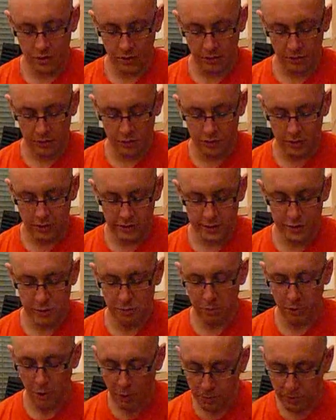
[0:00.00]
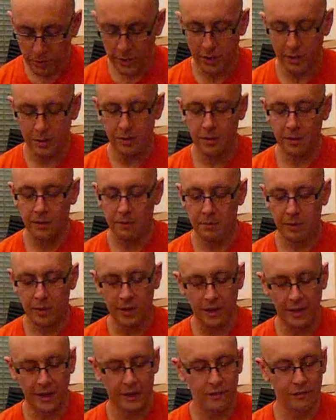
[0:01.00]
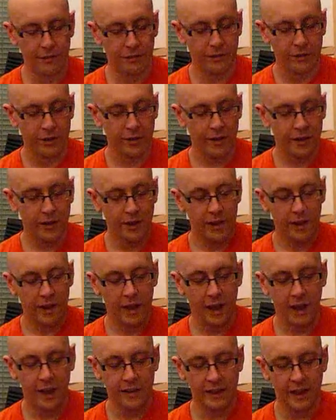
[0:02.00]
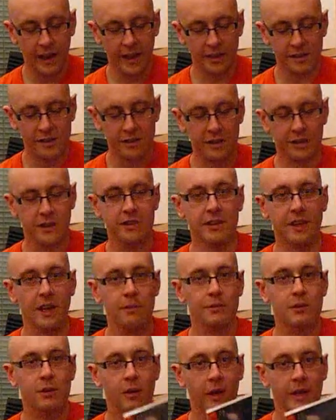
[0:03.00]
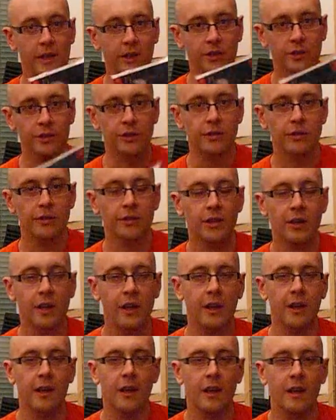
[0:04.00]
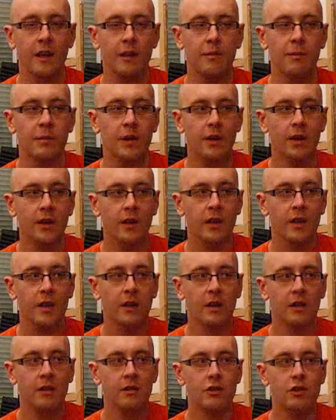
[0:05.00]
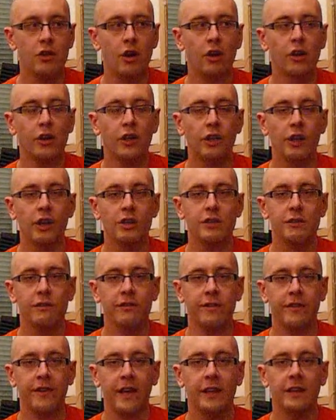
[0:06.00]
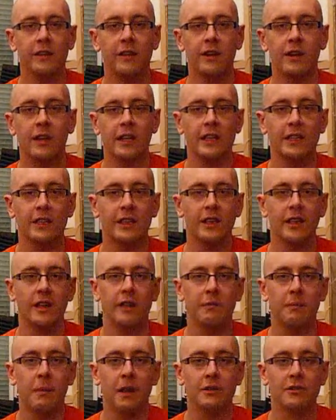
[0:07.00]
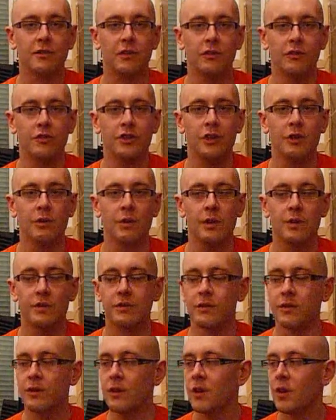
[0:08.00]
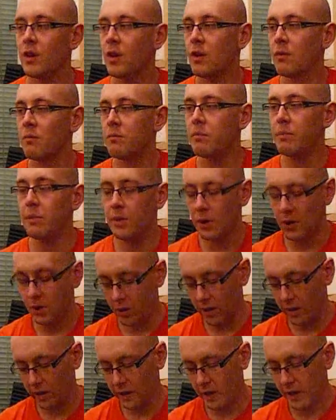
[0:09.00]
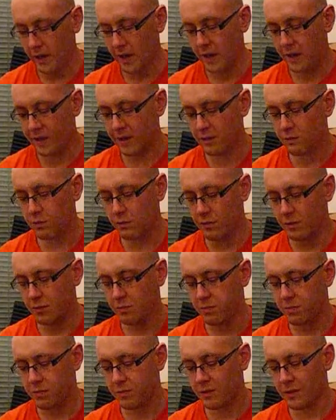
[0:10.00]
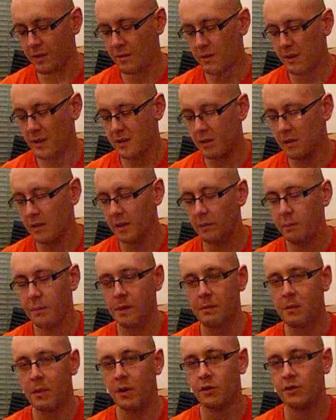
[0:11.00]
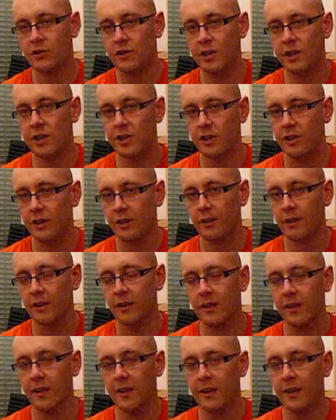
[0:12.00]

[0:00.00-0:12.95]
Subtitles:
Contrary to popular belief, I actually think this game's quite good. Not a huge fan of the milestone shooters, but this one's it's a little bit more traditional.